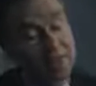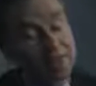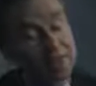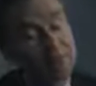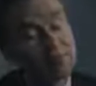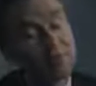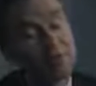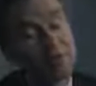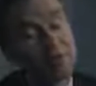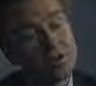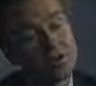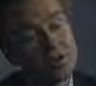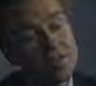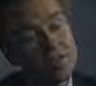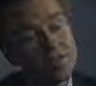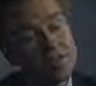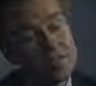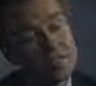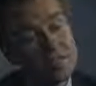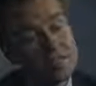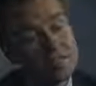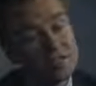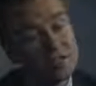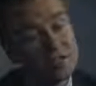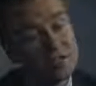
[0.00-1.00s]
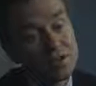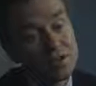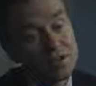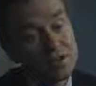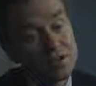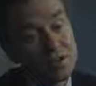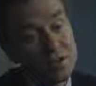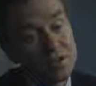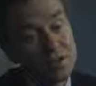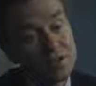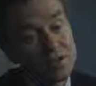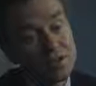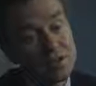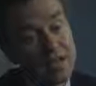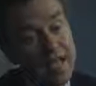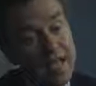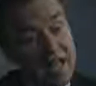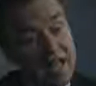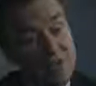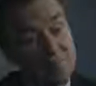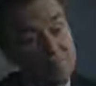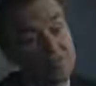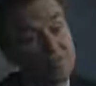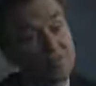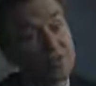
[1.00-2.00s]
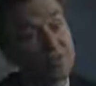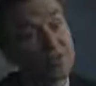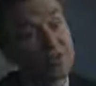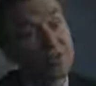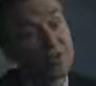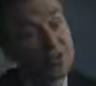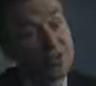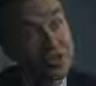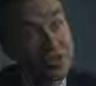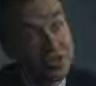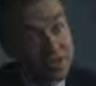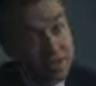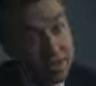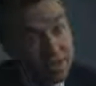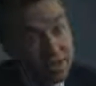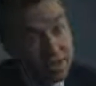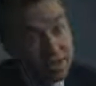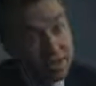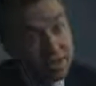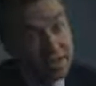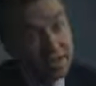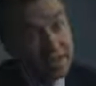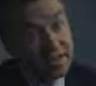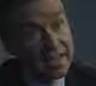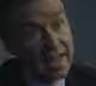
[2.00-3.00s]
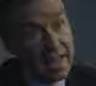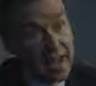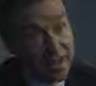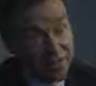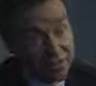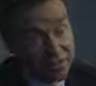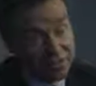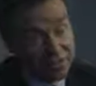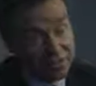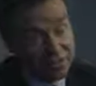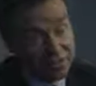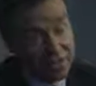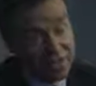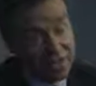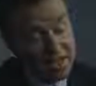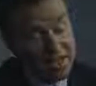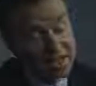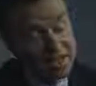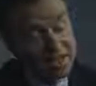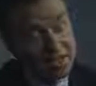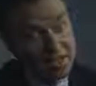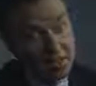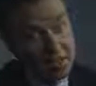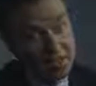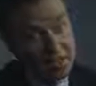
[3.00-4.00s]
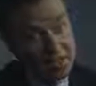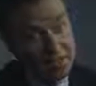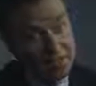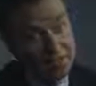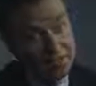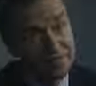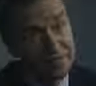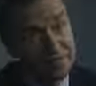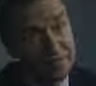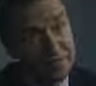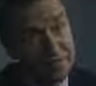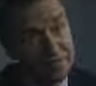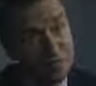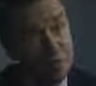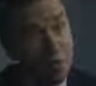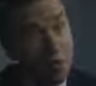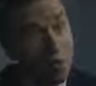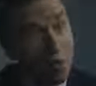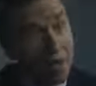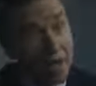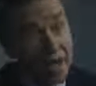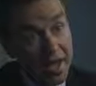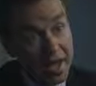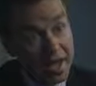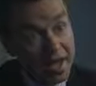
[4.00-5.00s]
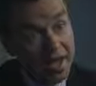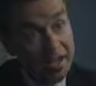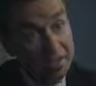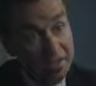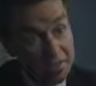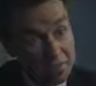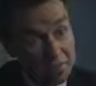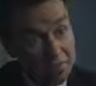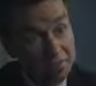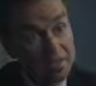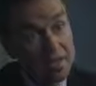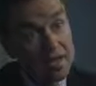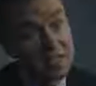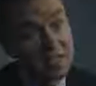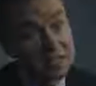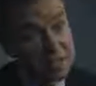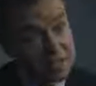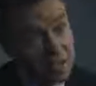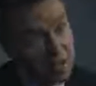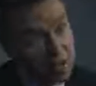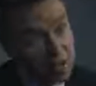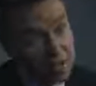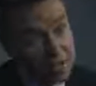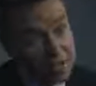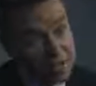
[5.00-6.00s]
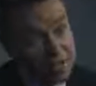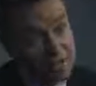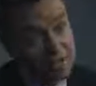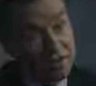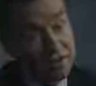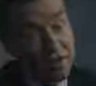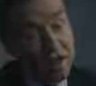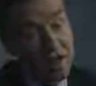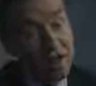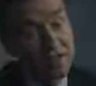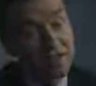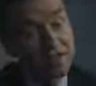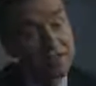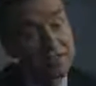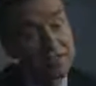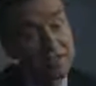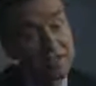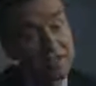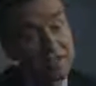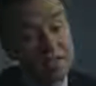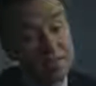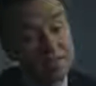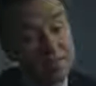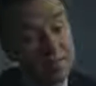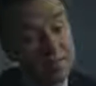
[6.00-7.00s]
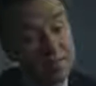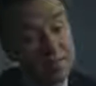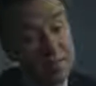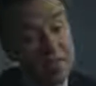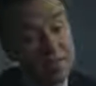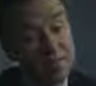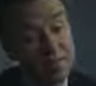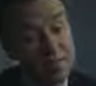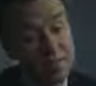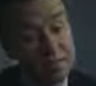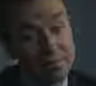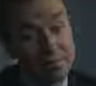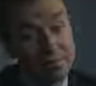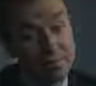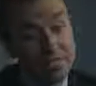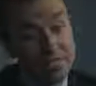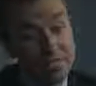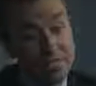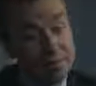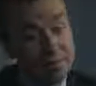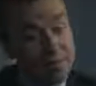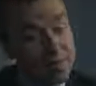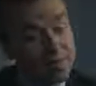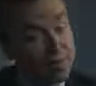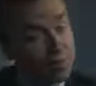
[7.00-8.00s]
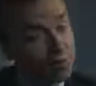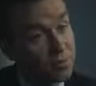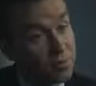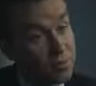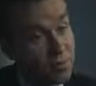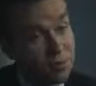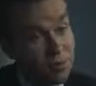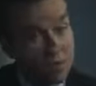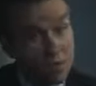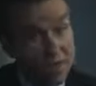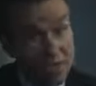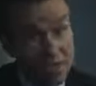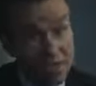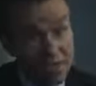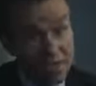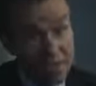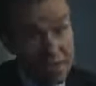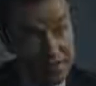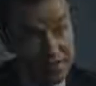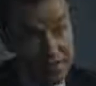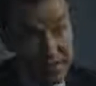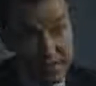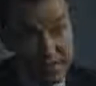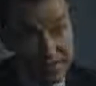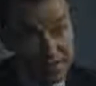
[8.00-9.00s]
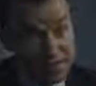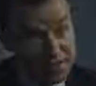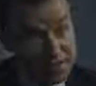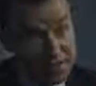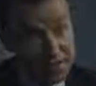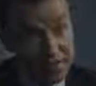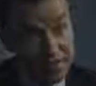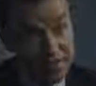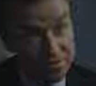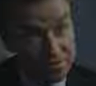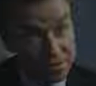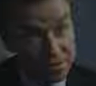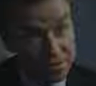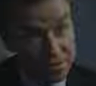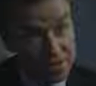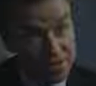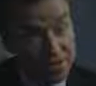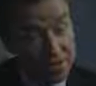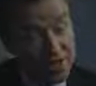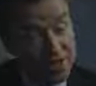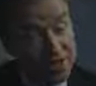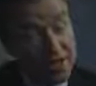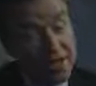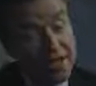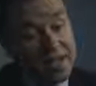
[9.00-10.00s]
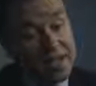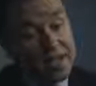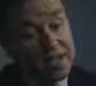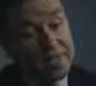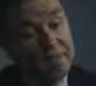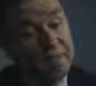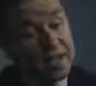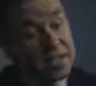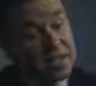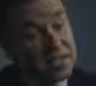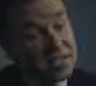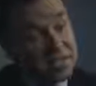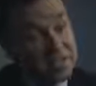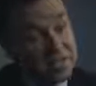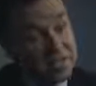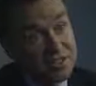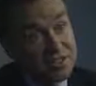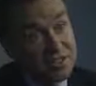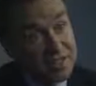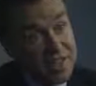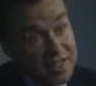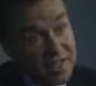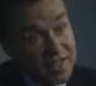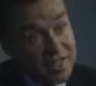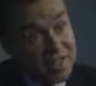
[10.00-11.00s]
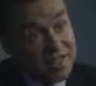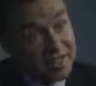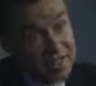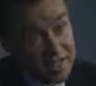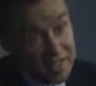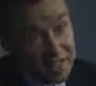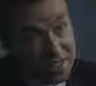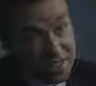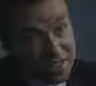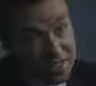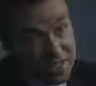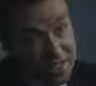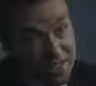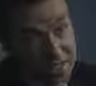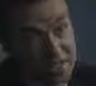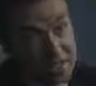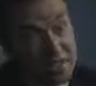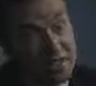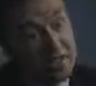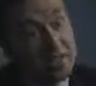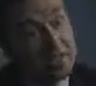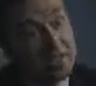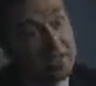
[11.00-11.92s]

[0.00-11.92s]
that we're increasingly discovering to help further characterize and quantify why something is low risk or high risk, and we may be able to tell people with a great degree of accuracy in the future based on their genetic signature